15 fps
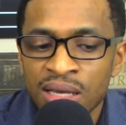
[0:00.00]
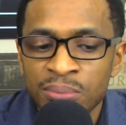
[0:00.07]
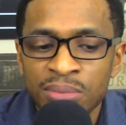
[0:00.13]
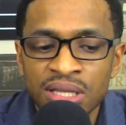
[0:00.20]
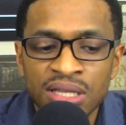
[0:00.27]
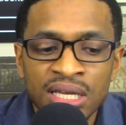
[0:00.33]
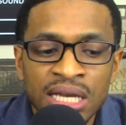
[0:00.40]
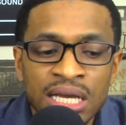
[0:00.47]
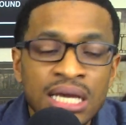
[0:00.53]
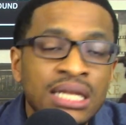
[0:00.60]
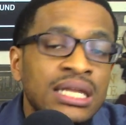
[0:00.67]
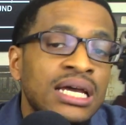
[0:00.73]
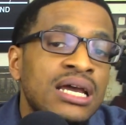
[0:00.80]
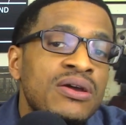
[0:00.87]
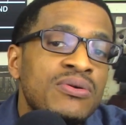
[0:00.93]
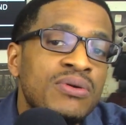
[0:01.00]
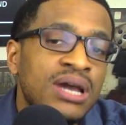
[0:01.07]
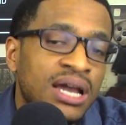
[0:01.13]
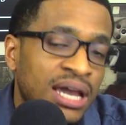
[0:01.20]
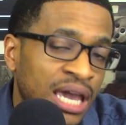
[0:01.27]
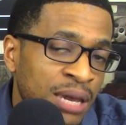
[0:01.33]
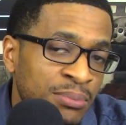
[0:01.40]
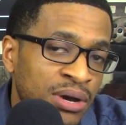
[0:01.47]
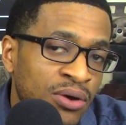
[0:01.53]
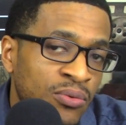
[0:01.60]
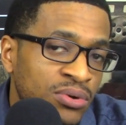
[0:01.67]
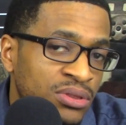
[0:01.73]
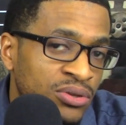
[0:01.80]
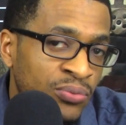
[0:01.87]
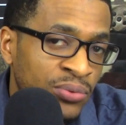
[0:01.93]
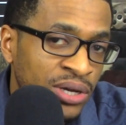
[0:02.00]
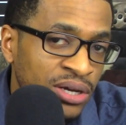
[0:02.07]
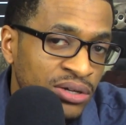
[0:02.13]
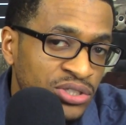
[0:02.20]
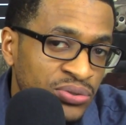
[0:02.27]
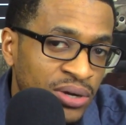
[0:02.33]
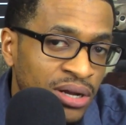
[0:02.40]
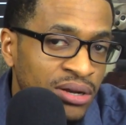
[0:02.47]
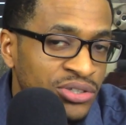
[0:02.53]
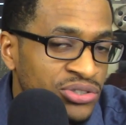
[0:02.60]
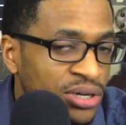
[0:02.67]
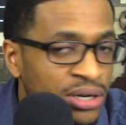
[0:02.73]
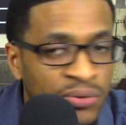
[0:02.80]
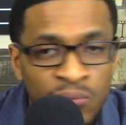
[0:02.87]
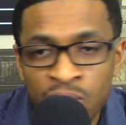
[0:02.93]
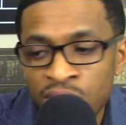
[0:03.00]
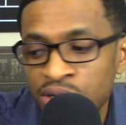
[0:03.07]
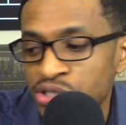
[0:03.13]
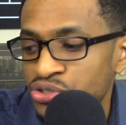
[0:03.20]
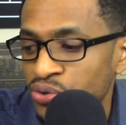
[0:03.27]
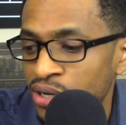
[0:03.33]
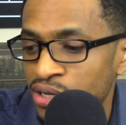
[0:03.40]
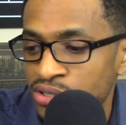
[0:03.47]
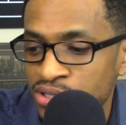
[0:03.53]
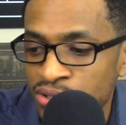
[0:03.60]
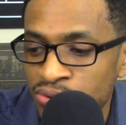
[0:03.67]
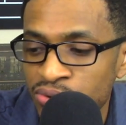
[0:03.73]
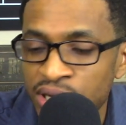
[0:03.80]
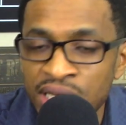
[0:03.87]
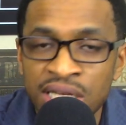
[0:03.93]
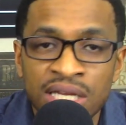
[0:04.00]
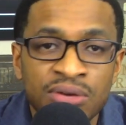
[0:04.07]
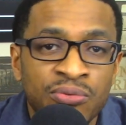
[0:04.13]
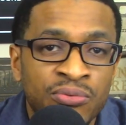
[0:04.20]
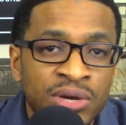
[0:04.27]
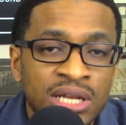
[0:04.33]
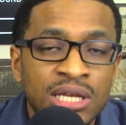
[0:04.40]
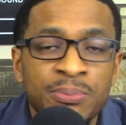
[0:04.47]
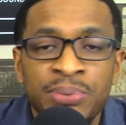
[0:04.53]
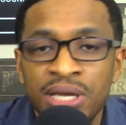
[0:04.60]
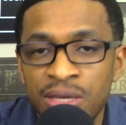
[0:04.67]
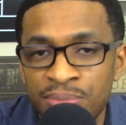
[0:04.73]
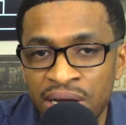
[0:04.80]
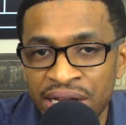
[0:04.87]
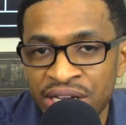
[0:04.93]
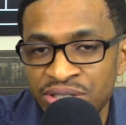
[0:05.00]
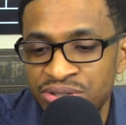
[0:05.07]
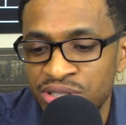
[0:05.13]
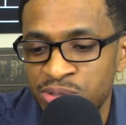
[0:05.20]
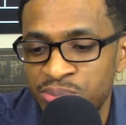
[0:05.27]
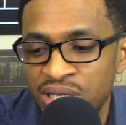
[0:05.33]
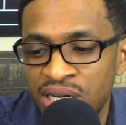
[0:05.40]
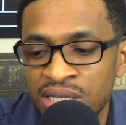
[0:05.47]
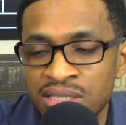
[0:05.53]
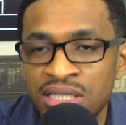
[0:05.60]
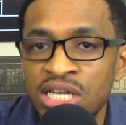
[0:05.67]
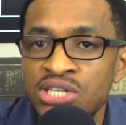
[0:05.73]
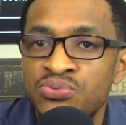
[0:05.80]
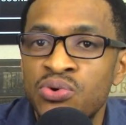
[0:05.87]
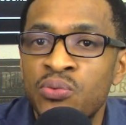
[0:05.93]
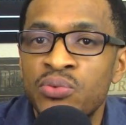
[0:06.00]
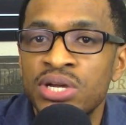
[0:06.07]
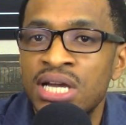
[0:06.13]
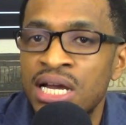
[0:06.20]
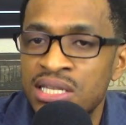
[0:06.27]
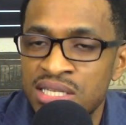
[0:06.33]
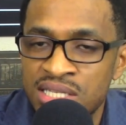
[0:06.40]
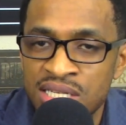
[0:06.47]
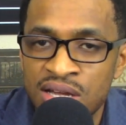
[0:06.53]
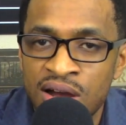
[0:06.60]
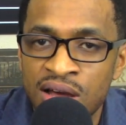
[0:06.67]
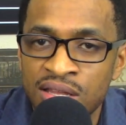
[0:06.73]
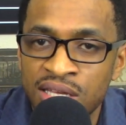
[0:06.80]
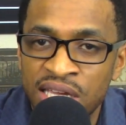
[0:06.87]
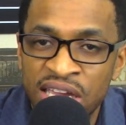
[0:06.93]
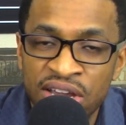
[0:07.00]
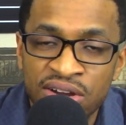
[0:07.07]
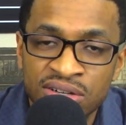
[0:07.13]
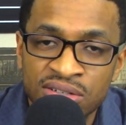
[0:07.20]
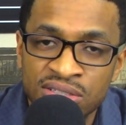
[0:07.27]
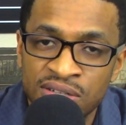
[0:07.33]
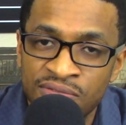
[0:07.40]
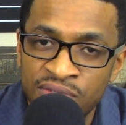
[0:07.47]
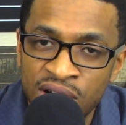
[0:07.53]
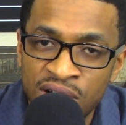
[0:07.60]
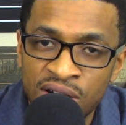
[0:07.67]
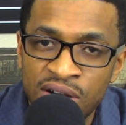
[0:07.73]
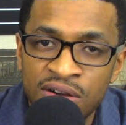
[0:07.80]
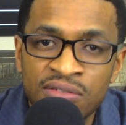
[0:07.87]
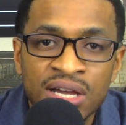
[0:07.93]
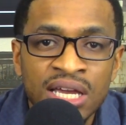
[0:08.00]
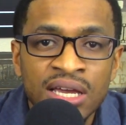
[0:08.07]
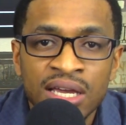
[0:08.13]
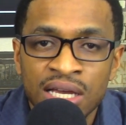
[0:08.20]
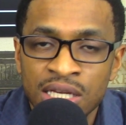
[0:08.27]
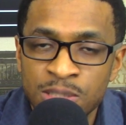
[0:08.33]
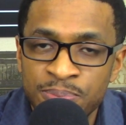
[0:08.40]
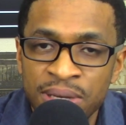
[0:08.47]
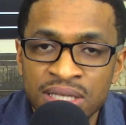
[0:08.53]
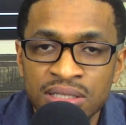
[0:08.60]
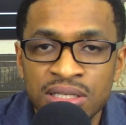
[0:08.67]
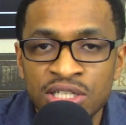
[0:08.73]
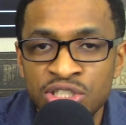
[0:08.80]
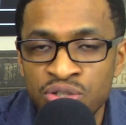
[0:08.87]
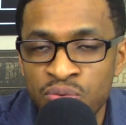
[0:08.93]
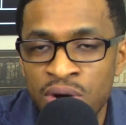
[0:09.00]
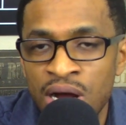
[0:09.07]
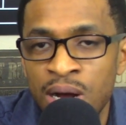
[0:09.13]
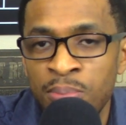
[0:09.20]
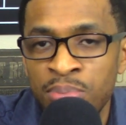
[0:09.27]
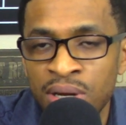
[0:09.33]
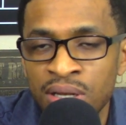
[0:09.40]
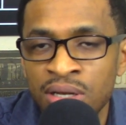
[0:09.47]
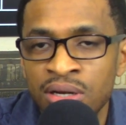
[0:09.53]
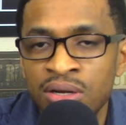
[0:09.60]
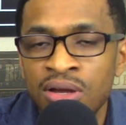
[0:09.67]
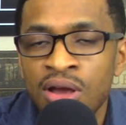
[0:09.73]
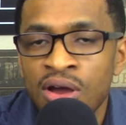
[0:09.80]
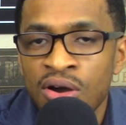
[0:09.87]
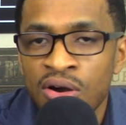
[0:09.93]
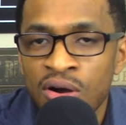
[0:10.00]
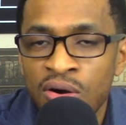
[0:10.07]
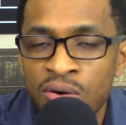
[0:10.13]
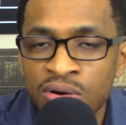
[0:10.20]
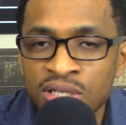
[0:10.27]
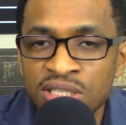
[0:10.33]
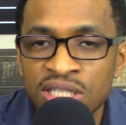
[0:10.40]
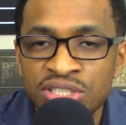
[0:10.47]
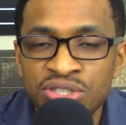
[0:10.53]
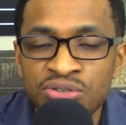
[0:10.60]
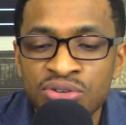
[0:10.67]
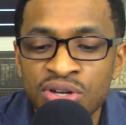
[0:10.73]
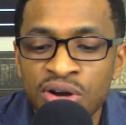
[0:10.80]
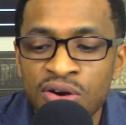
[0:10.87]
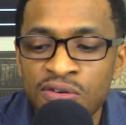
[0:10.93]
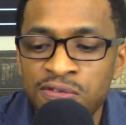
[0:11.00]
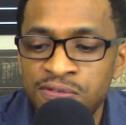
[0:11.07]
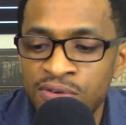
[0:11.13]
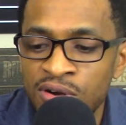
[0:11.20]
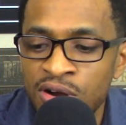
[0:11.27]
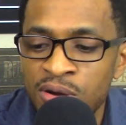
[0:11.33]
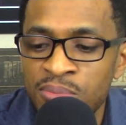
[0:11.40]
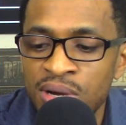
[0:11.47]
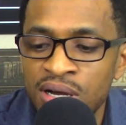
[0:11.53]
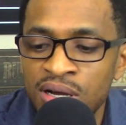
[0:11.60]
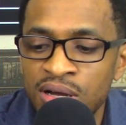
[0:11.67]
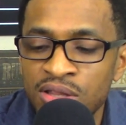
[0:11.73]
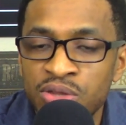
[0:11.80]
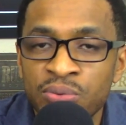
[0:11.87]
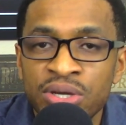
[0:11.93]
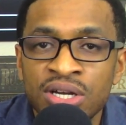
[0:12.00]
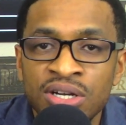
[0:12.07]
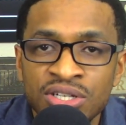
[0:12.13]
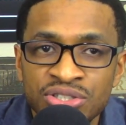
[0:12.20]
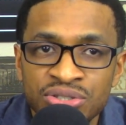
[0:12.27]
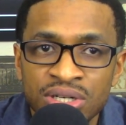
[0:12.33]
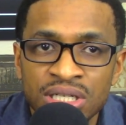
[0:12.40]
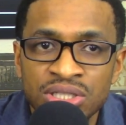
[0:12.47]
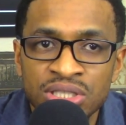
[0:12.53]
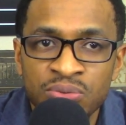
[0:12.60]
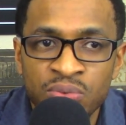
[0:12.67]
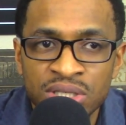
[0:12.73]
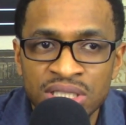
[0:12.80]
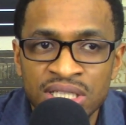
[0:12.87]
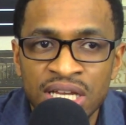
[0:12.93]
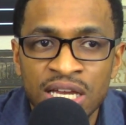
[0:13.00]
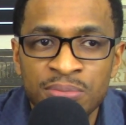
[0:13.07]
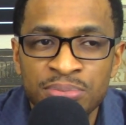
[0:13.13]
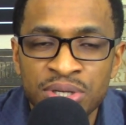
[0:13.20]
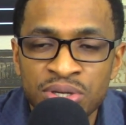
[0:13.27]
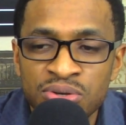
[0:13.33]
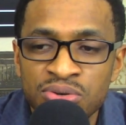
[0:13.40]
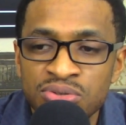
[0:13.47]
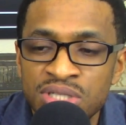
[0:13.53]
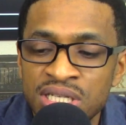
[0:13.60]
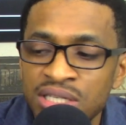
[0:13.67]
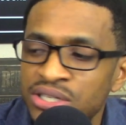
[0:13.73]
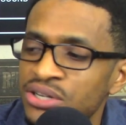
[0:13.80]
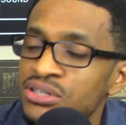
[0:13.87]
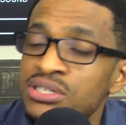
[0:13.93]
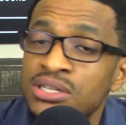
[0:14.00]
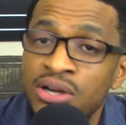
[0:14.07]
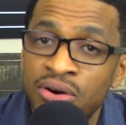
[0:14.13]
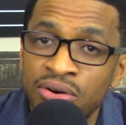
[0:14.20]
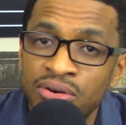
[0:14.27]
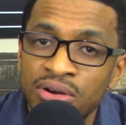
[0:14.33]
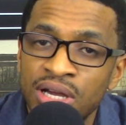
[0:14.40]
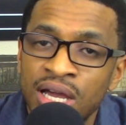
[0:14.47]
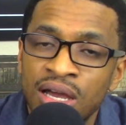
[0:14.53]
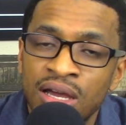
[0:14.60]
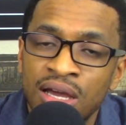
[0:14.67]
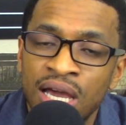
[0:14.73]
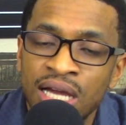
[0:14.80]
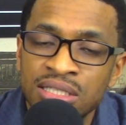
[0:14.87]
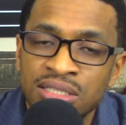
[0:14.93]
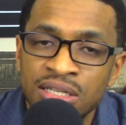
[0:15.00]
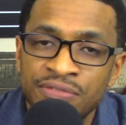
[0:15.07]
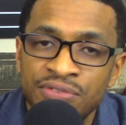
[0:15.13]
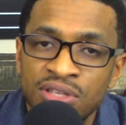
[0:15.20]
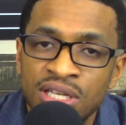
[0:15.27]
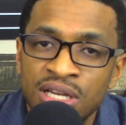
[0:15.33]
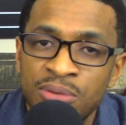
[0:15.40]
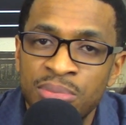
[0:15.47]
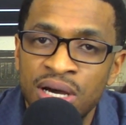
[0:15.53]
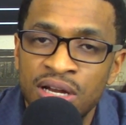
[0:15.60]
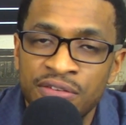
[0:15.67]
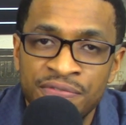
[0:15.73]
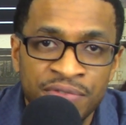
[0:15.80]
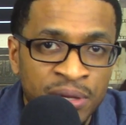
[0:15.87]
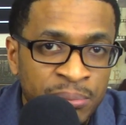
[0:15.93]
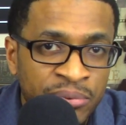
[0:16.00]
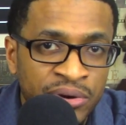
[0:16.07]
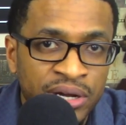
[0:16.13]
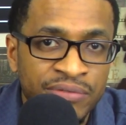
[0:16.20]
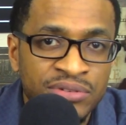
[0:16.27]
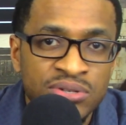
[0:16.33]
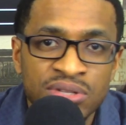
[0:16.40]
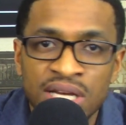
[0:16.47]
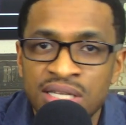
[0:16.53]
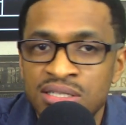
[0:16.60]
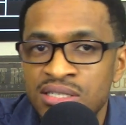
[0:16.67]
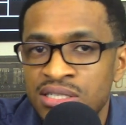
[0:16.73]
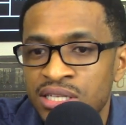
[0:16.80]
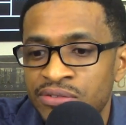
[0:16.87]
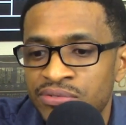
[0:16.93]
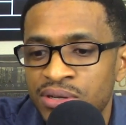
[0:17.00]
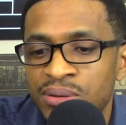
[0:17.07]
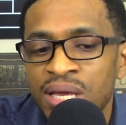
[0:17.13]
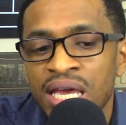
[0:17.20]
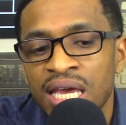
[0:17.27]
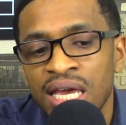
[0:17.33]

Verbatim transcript: But then they came out with the real trailer, trailer 1 and trailer 2, and it really piqued my interest because that's when we got to see all the characters involved, especially Gerard Butler, of course, that you know from 300, which debuted 10 years ago, actually, if you think about it, February of 2007.